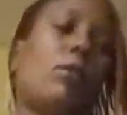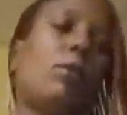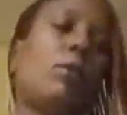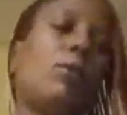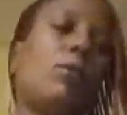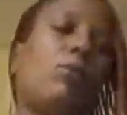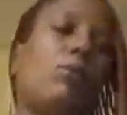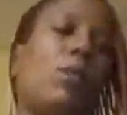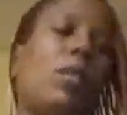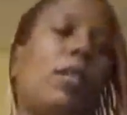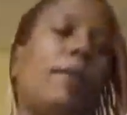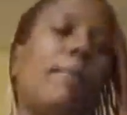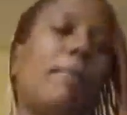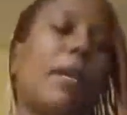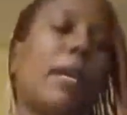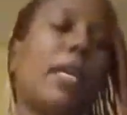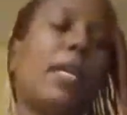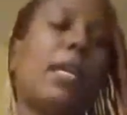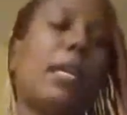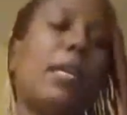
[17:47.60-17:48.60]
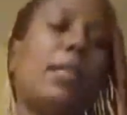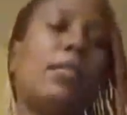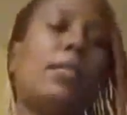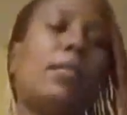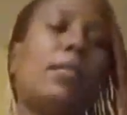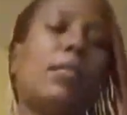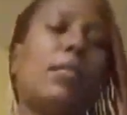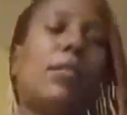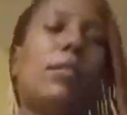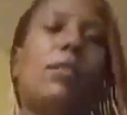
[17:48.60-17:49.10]
you get back into
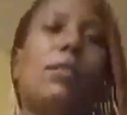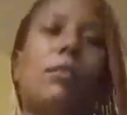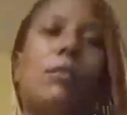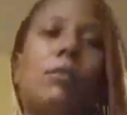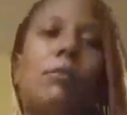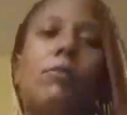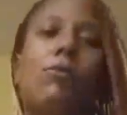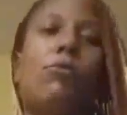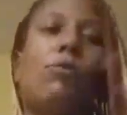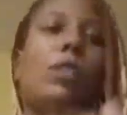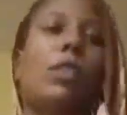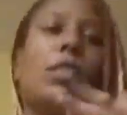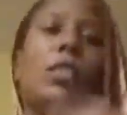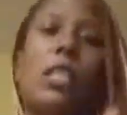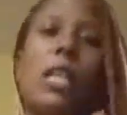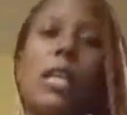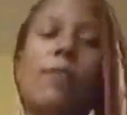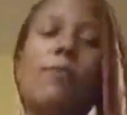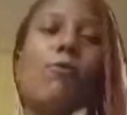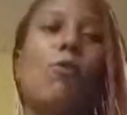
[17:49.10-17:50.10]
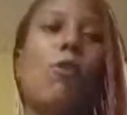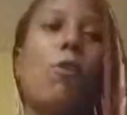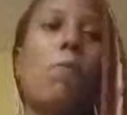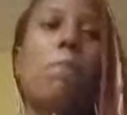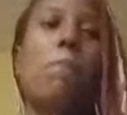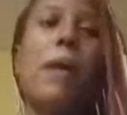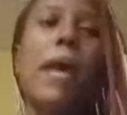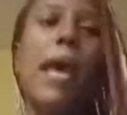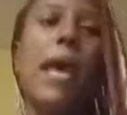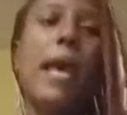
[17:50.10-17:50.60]
this, it's like you
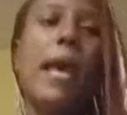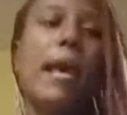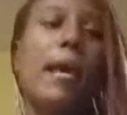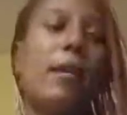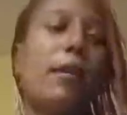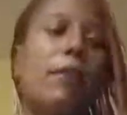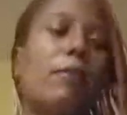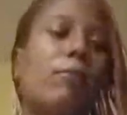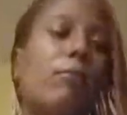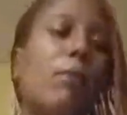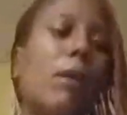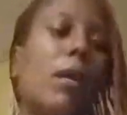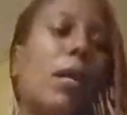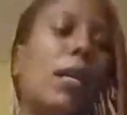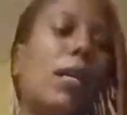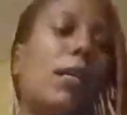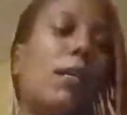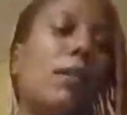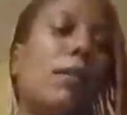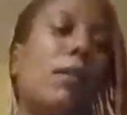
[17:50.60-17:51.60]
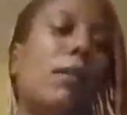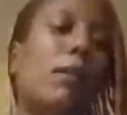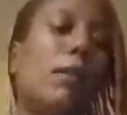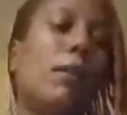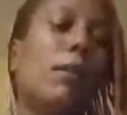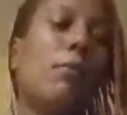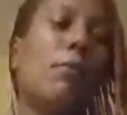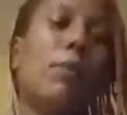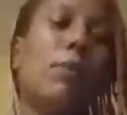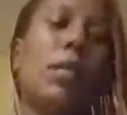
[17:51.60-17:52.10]
go back, right?
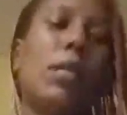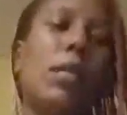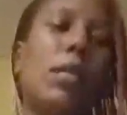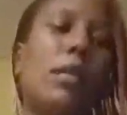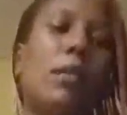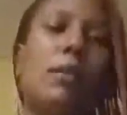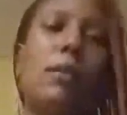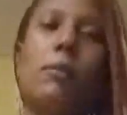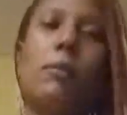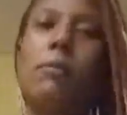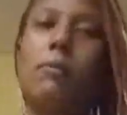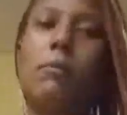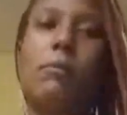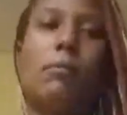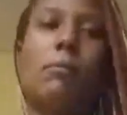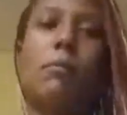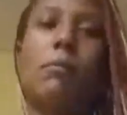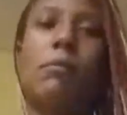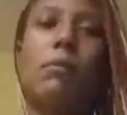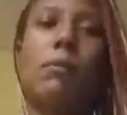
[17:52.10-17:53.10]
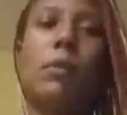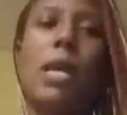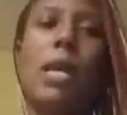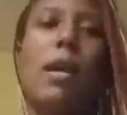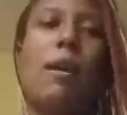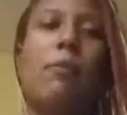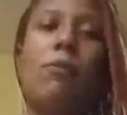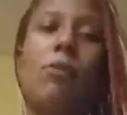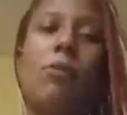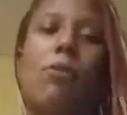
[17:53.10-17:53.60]
But
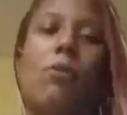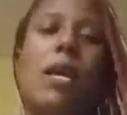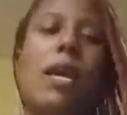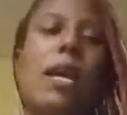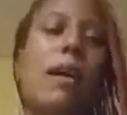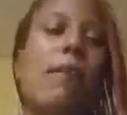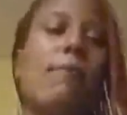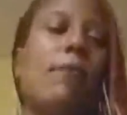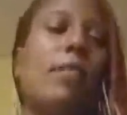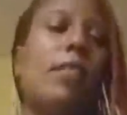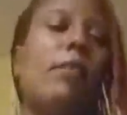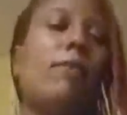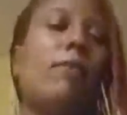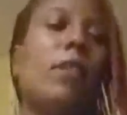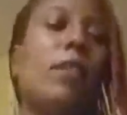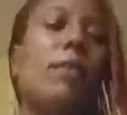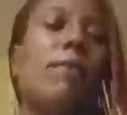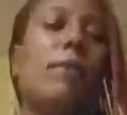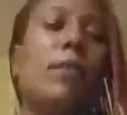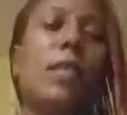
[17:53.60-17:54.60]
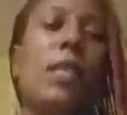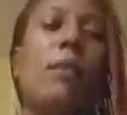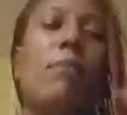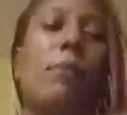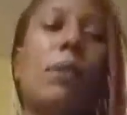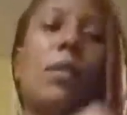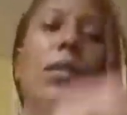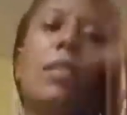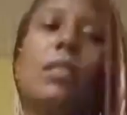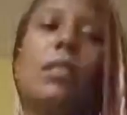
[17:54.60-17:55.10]
now you don't have to even give and take,
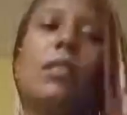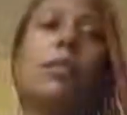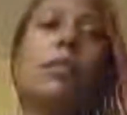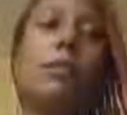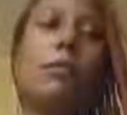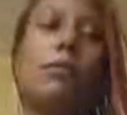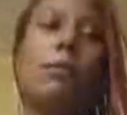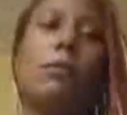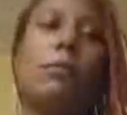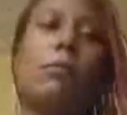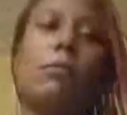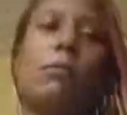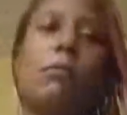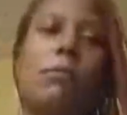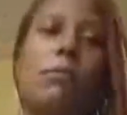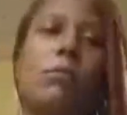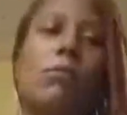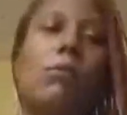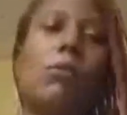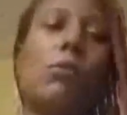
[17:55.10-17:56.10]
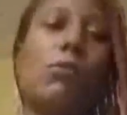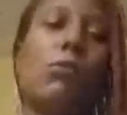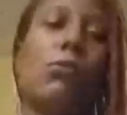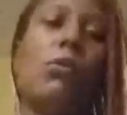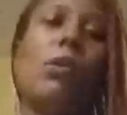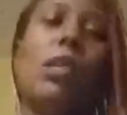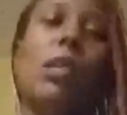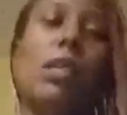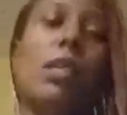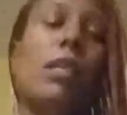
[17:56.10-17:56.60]
because
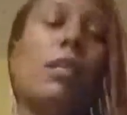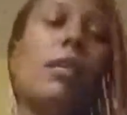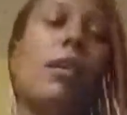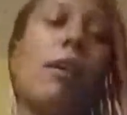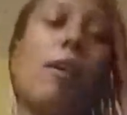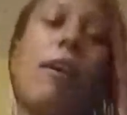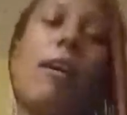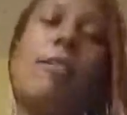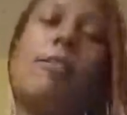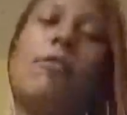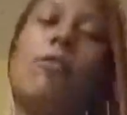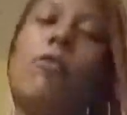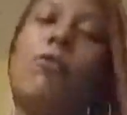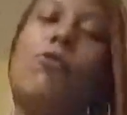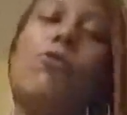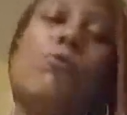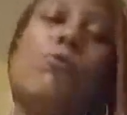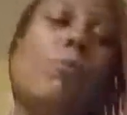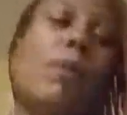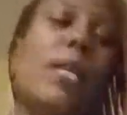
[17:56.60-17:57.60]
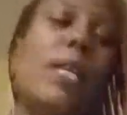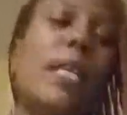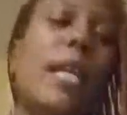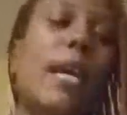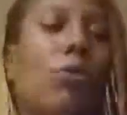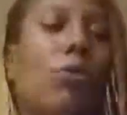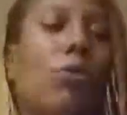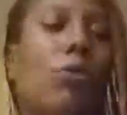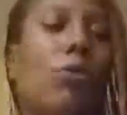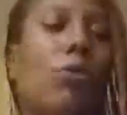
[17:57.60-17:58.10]
I know you may
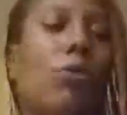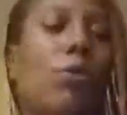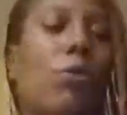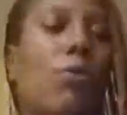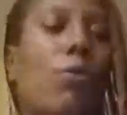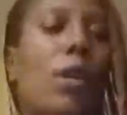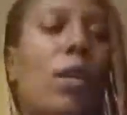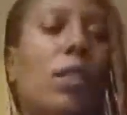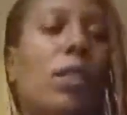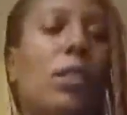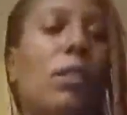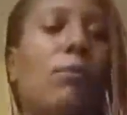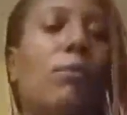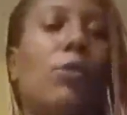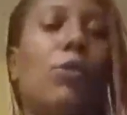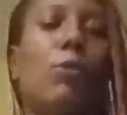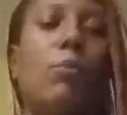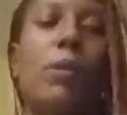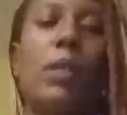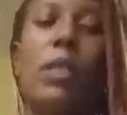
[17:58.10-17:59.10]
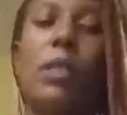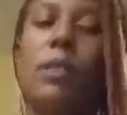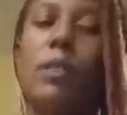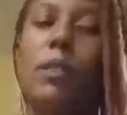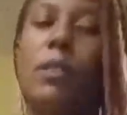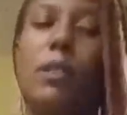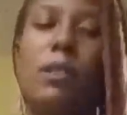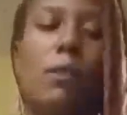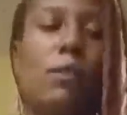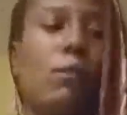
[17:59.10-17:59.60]
not be aware, some of you,
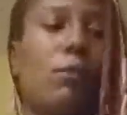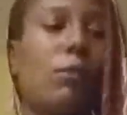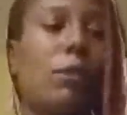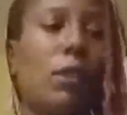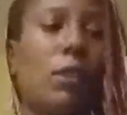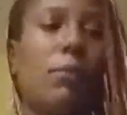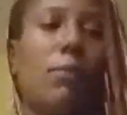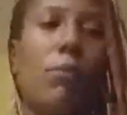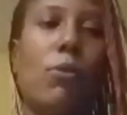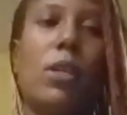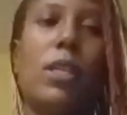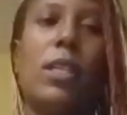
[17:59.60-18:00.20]
but the